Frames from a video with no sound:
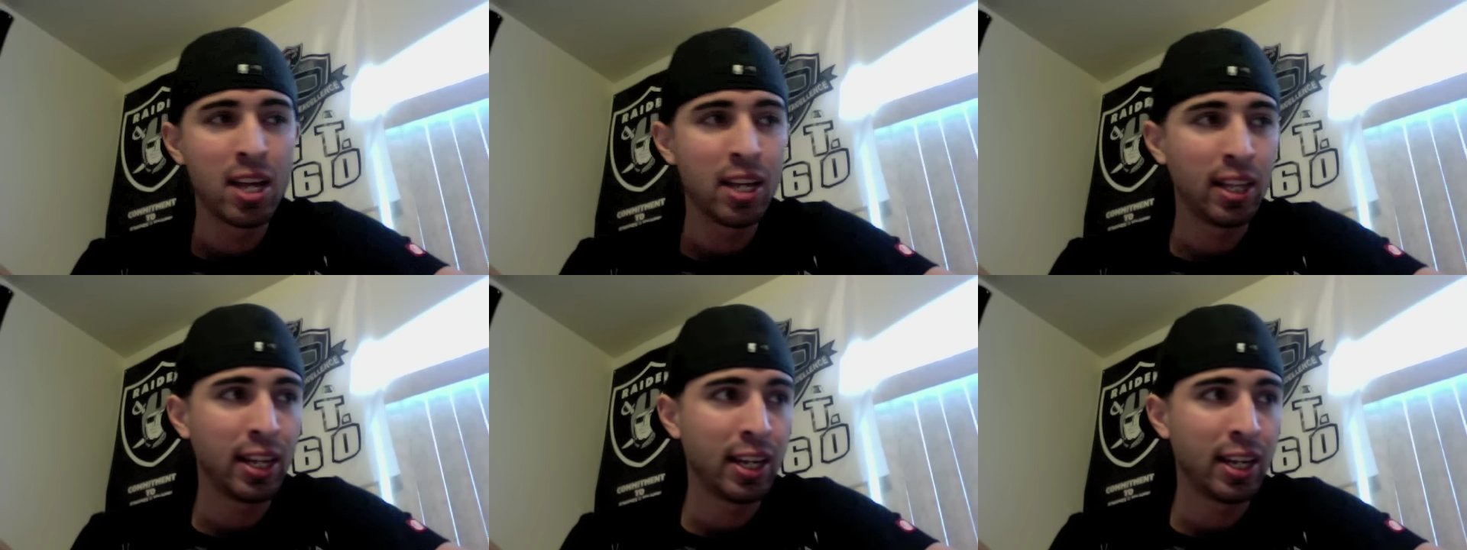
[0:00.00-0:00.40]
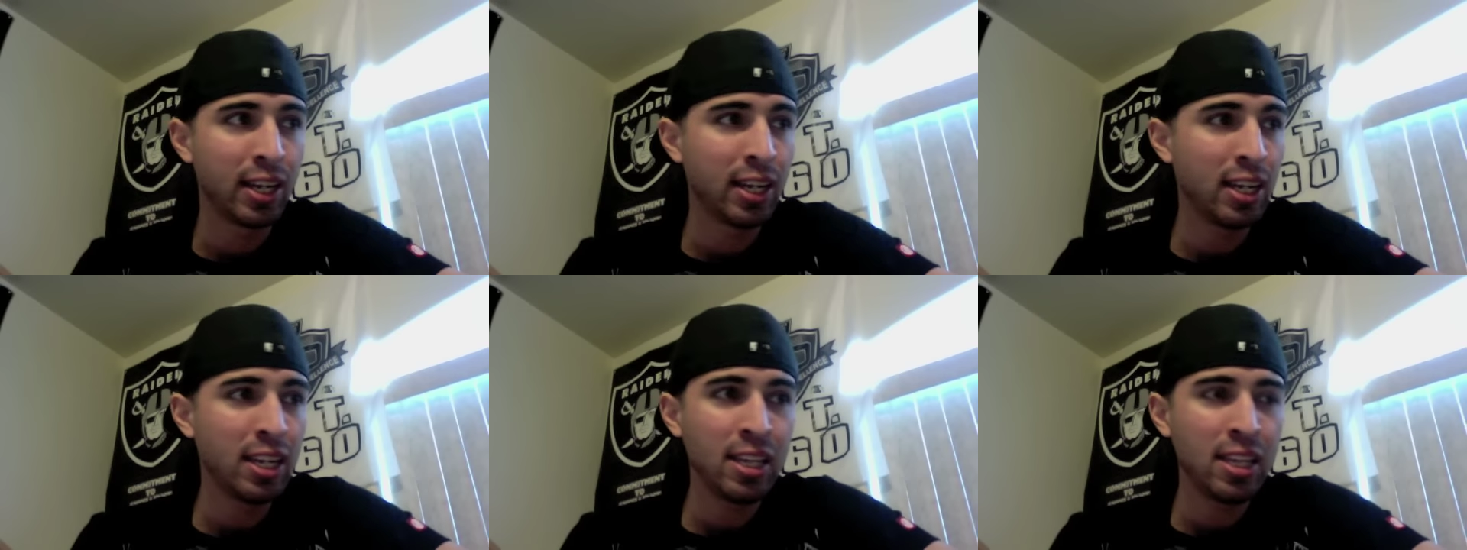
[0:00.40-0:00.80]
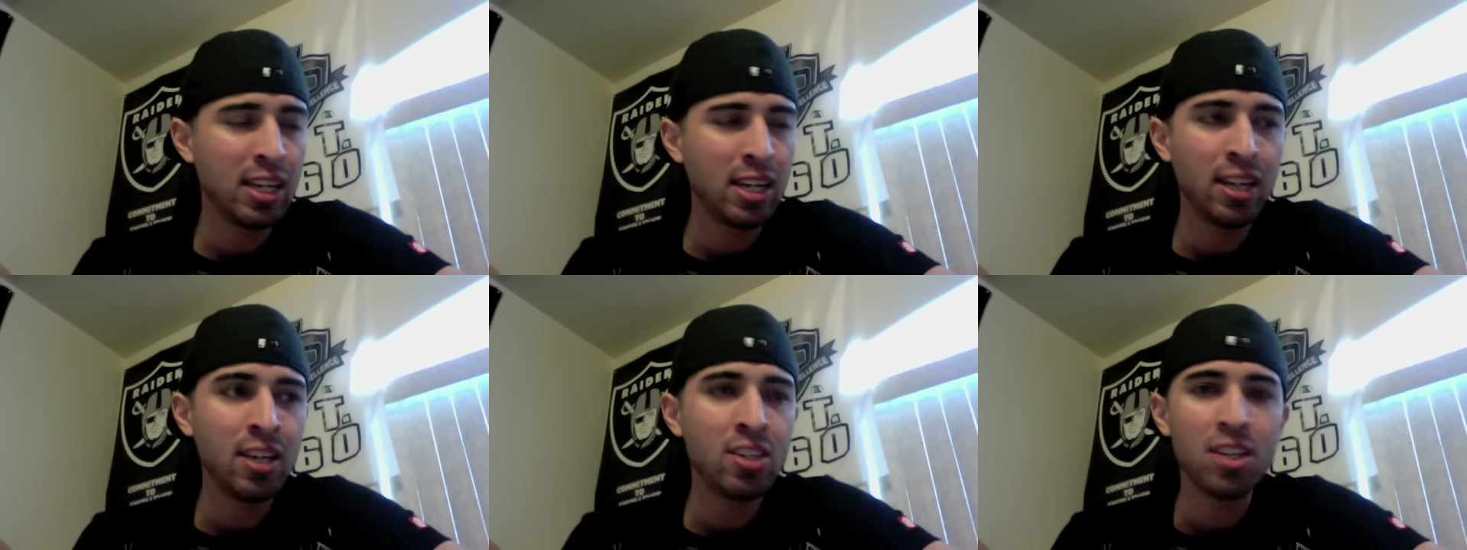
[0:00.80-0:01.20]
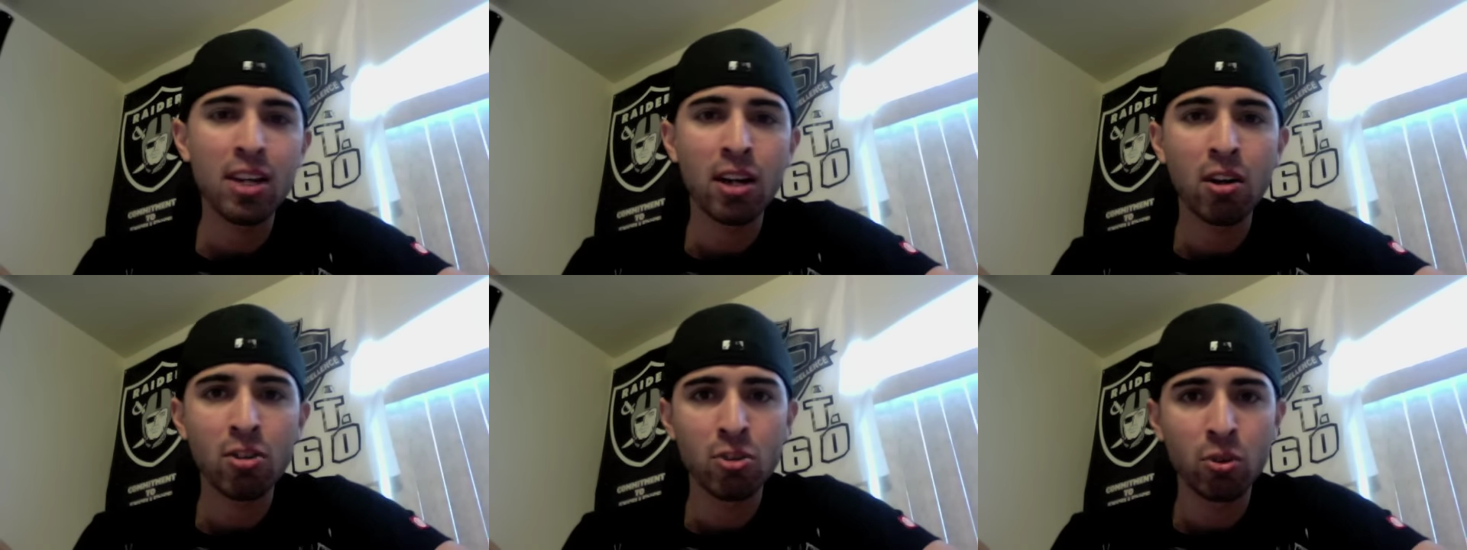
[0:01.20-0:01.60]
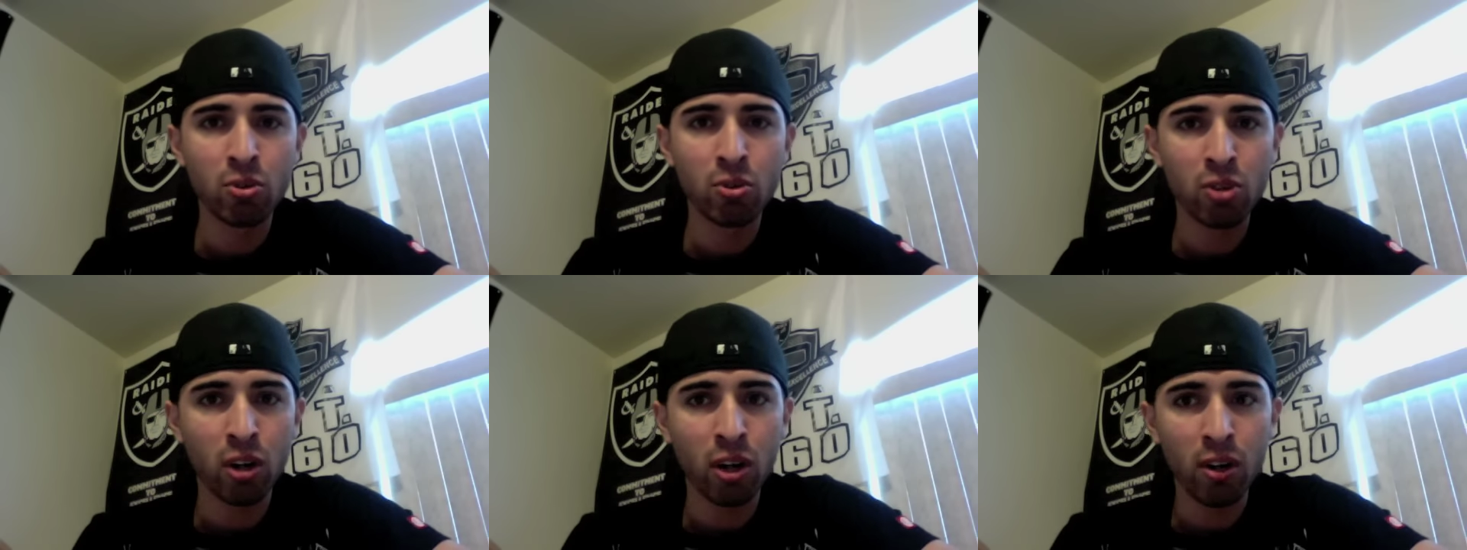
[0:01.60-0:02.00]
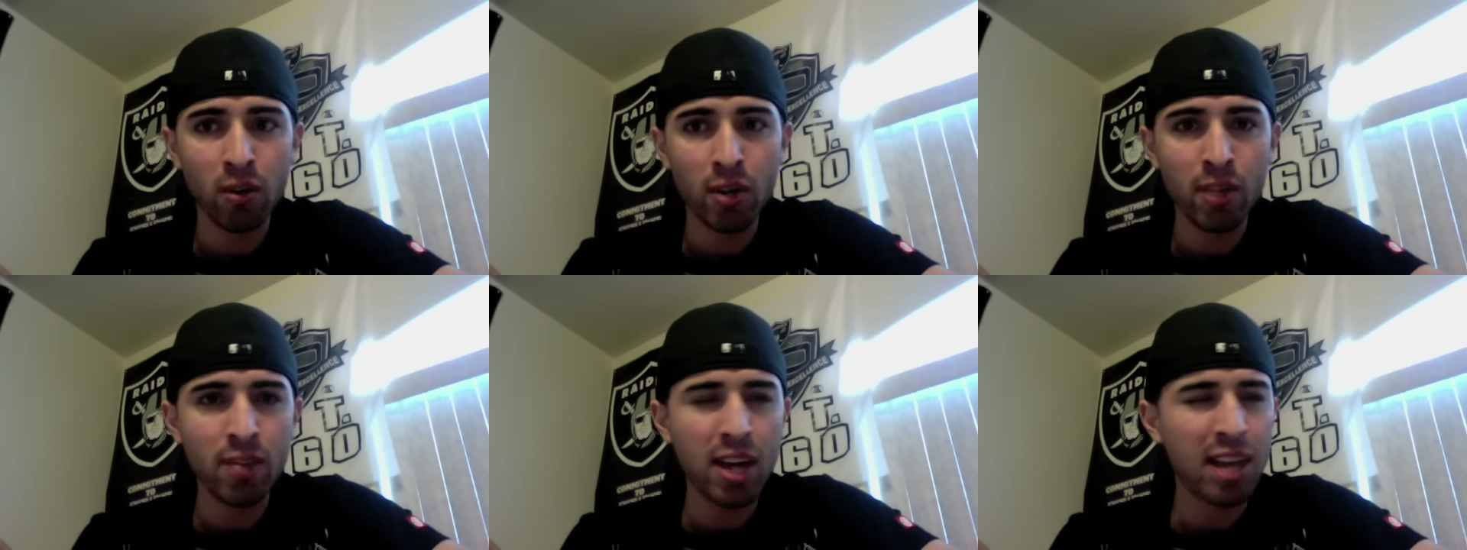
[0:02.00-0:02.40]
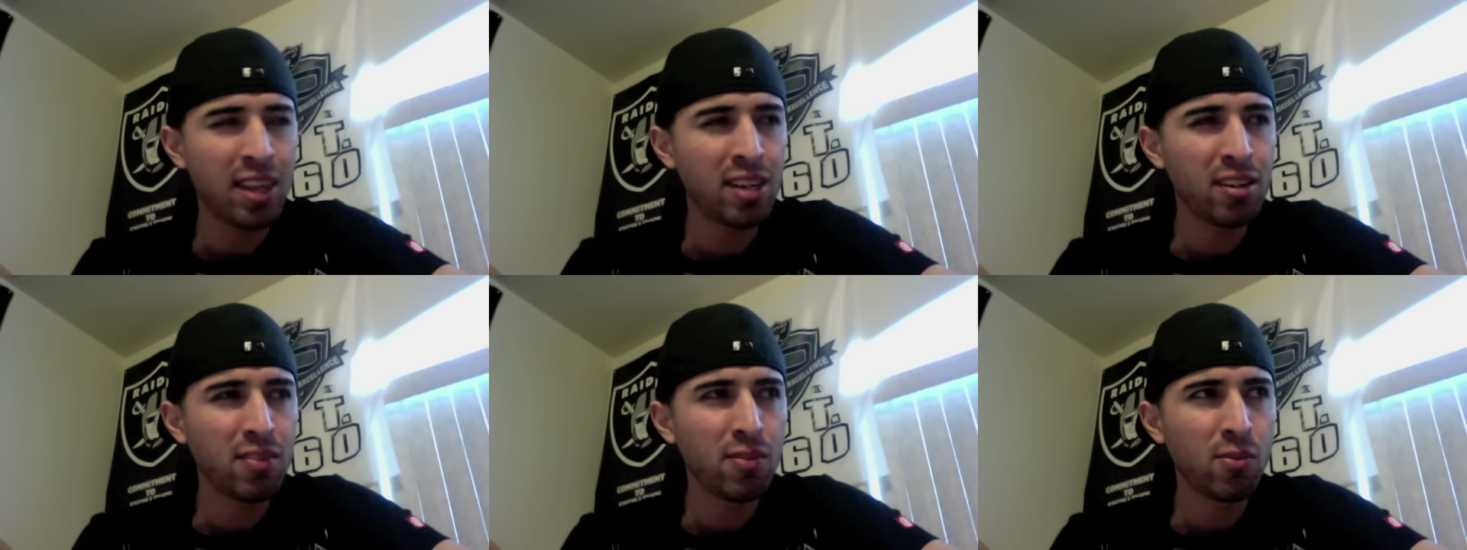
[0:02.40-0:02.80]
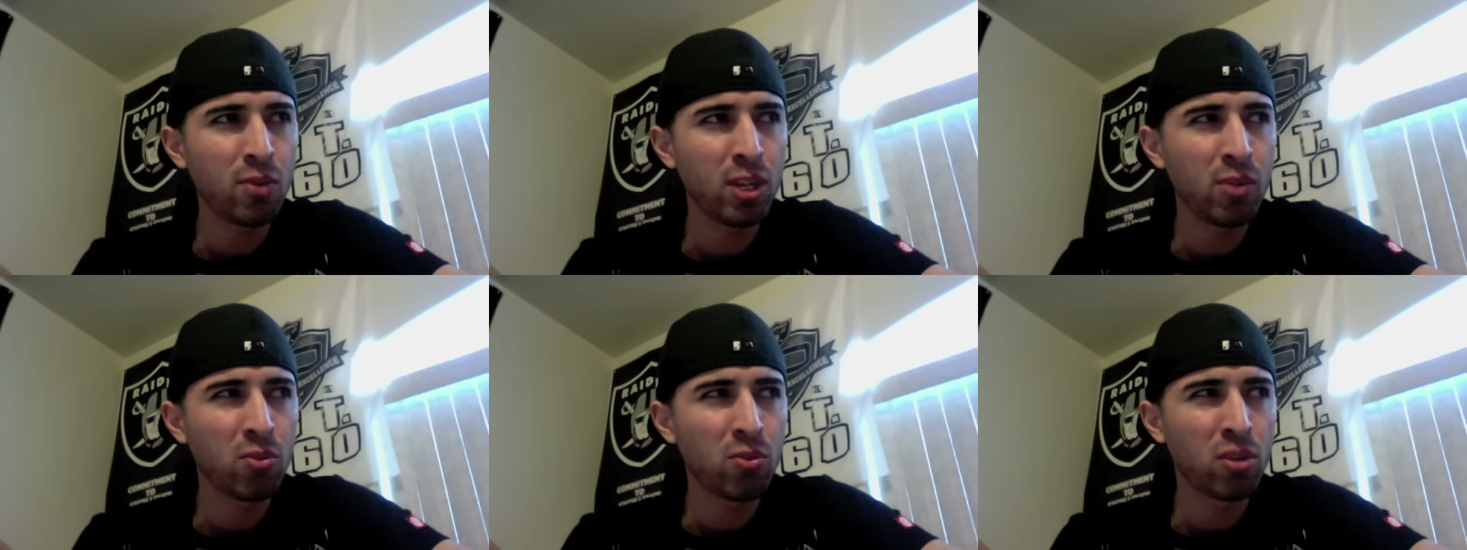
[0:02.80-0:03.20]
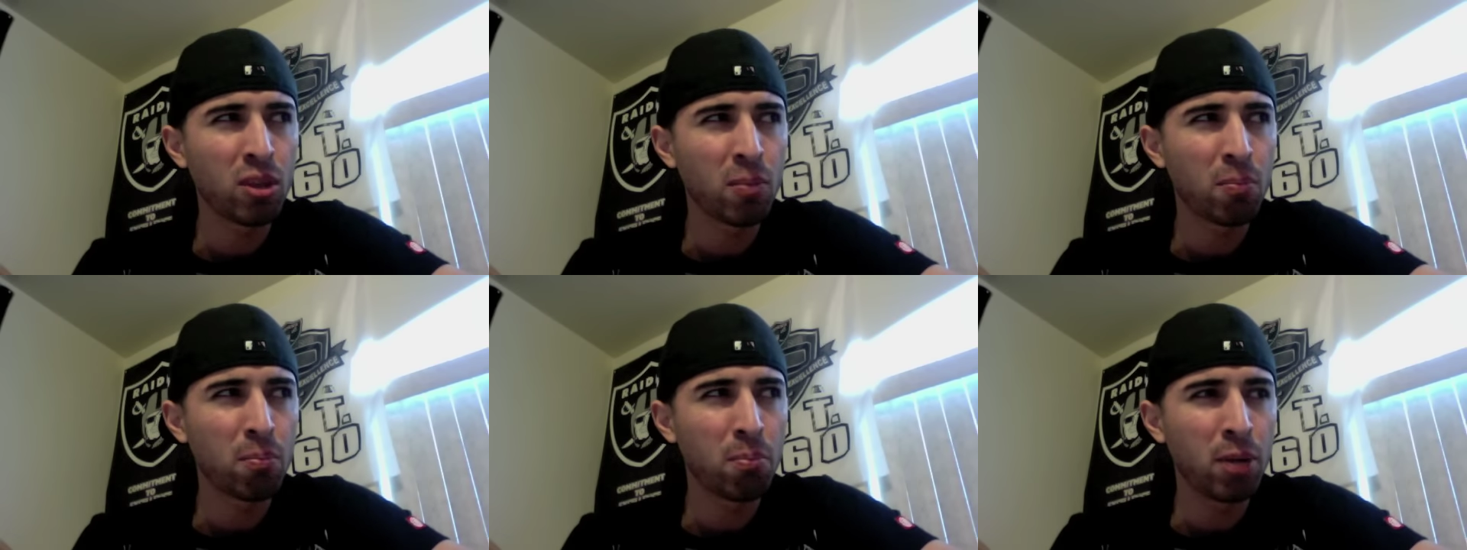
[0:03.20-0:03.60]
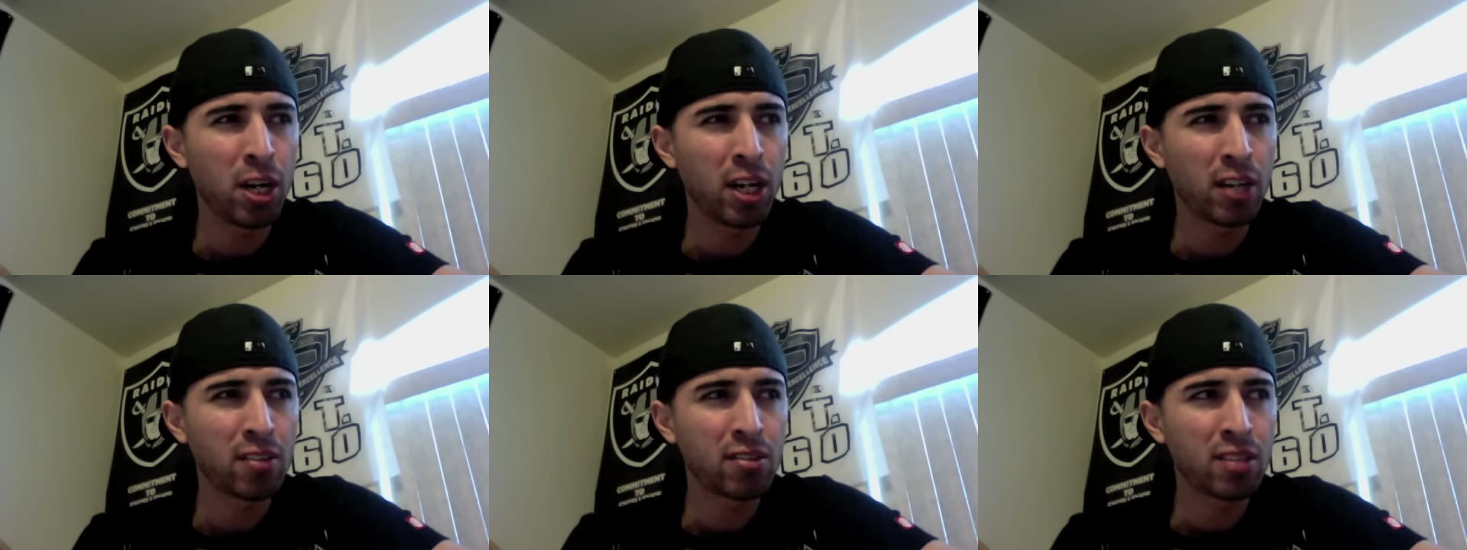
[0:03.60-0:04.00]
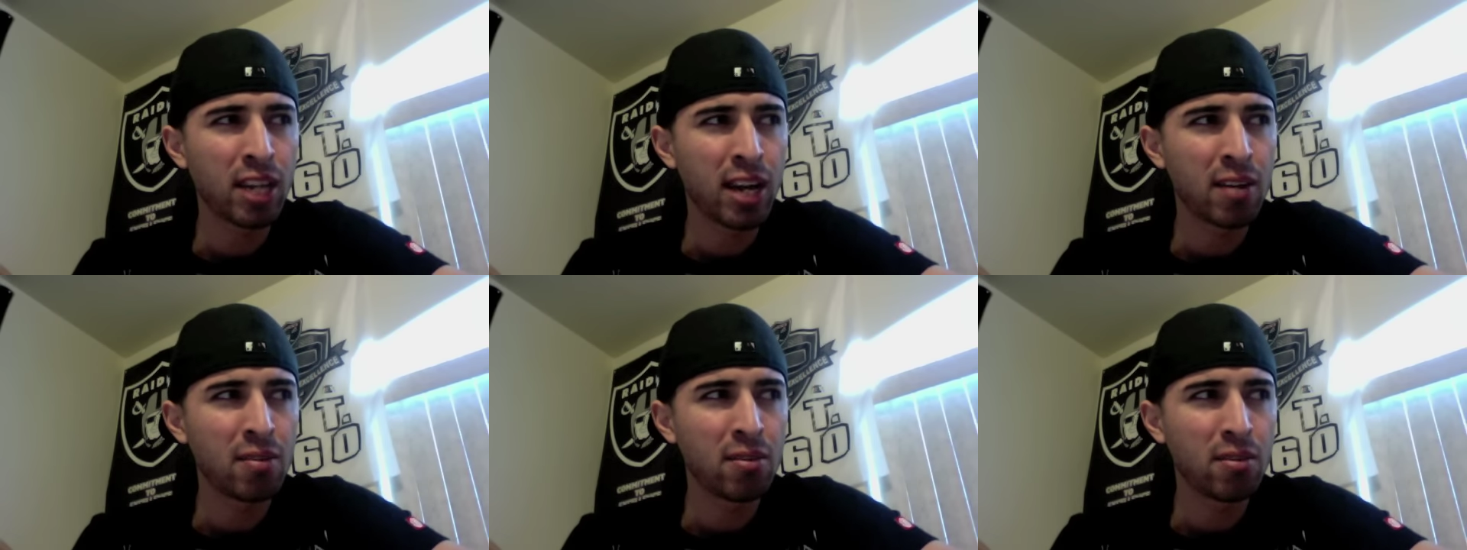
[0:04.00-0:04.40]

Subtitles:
Like, George Karl, even when he was with the Bucks, he had